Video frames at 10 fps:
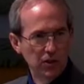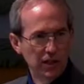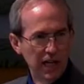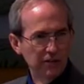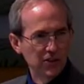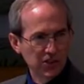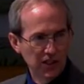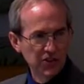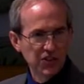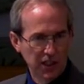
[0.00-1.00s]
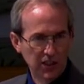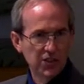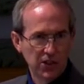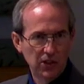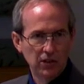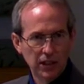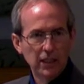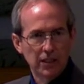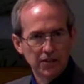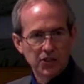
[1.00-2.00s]
Adventist Health Study 2?
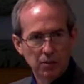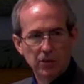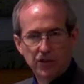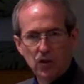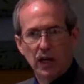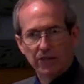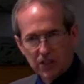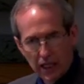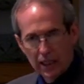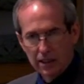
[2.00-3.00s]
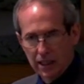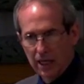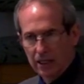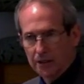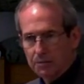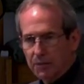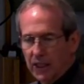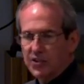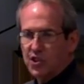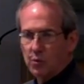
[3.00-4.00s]
Some of you have taken that and
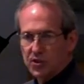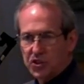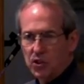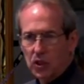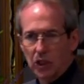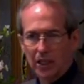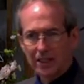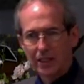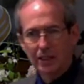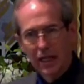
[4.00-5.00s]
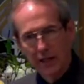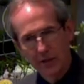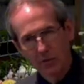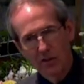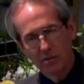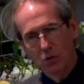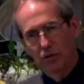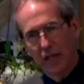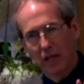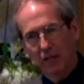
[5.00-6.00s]
so we're still collecting data. We've moved
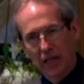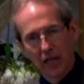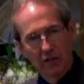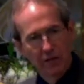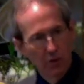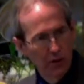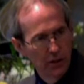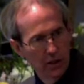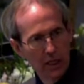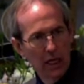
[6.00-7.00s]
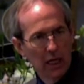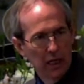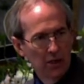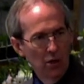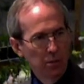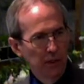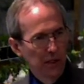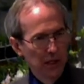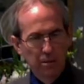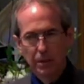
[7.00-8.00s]
out of California and opened it
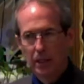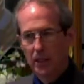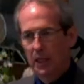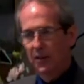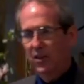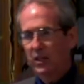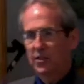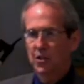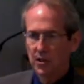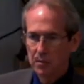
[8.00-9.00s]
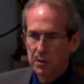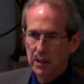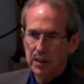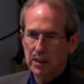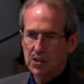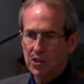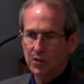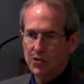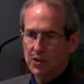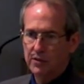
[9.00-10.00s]
up. I think it's going to be
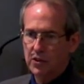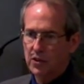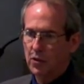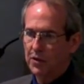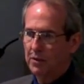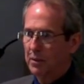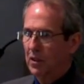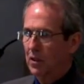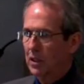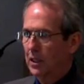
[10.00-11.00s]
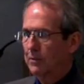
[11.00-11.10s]
exclusive to North America.